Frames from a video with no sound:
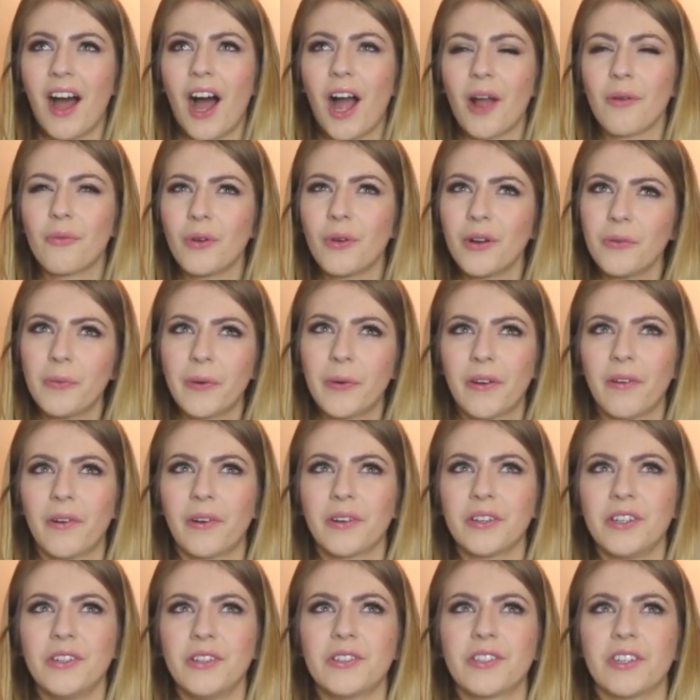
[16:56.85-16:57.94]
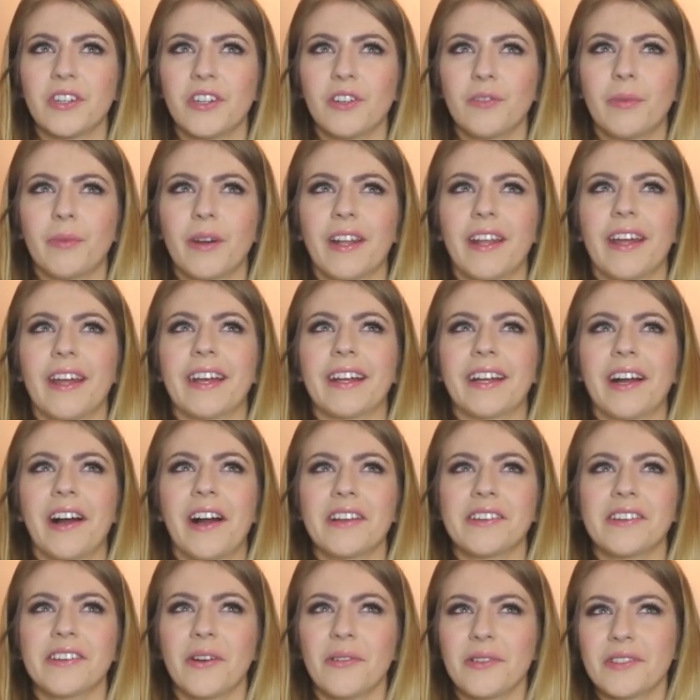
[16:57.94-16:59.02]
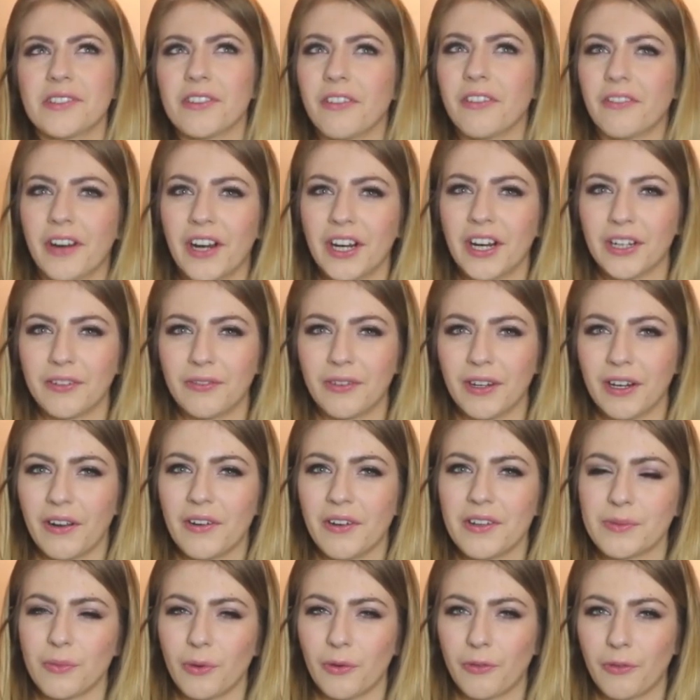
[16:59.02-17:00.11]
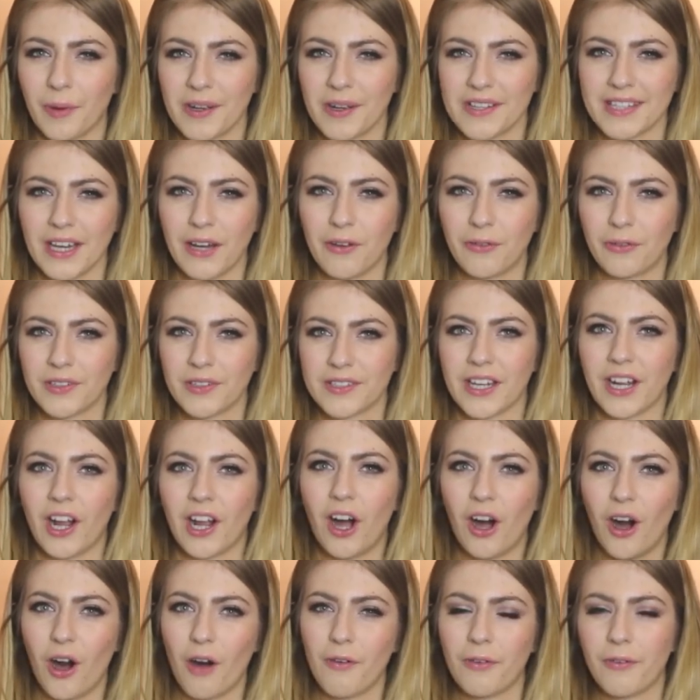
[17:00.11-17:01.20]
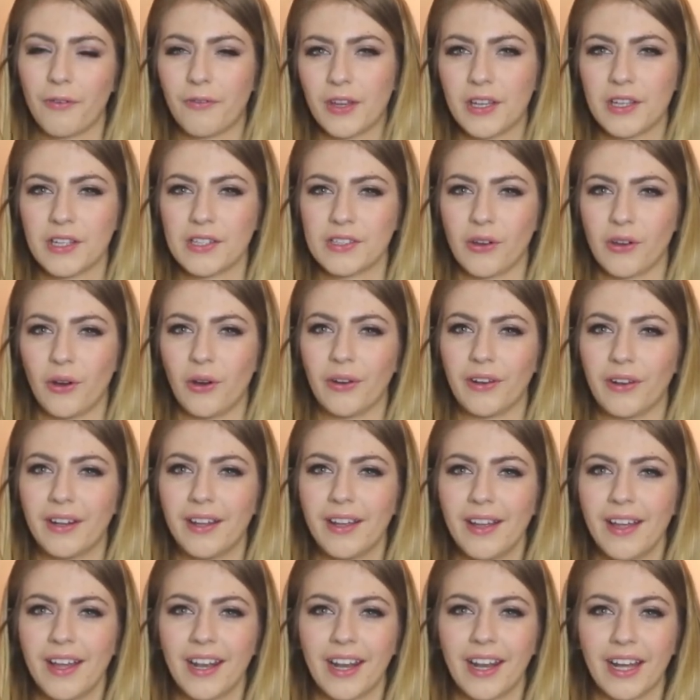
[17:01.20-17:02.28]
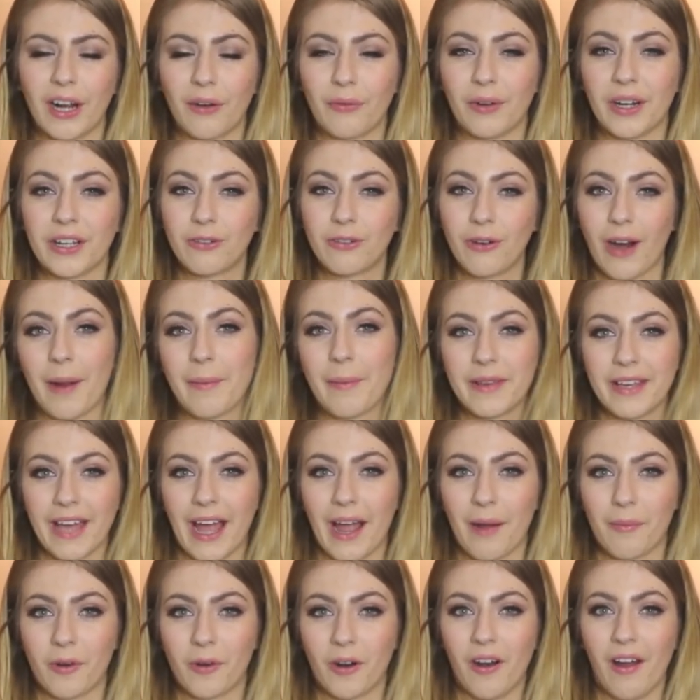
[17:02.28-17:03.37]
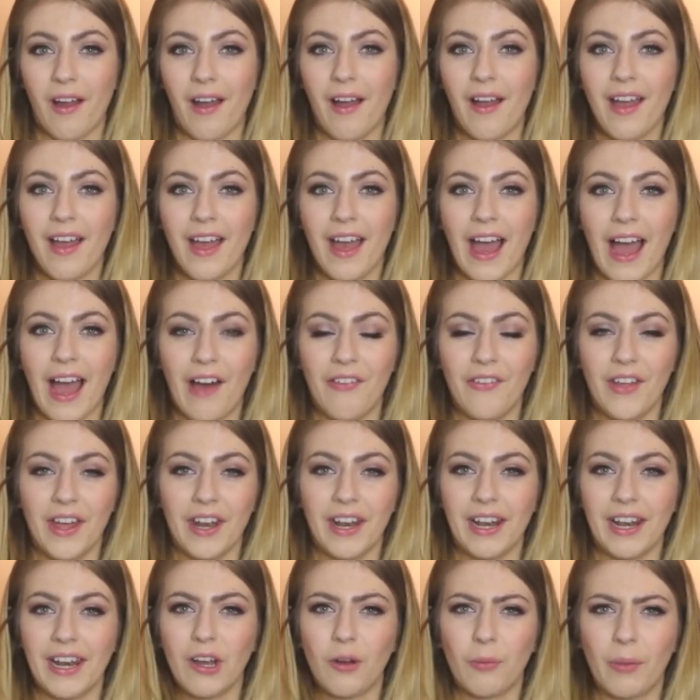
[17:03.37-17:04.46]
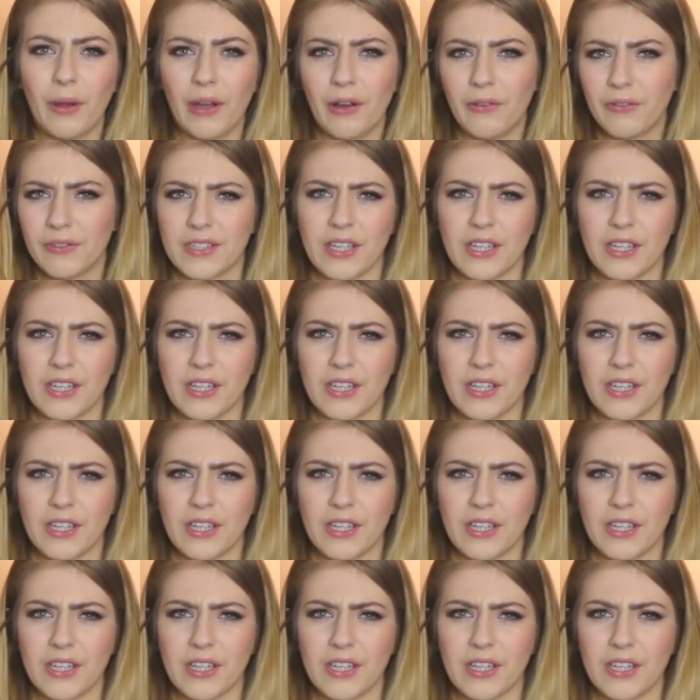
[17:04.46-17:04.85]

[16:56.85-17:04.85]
I will put it on YouTube, but like I know it's not a very good video. It's more for myself because like half of it is on like a really crappy camera, and then a little bit of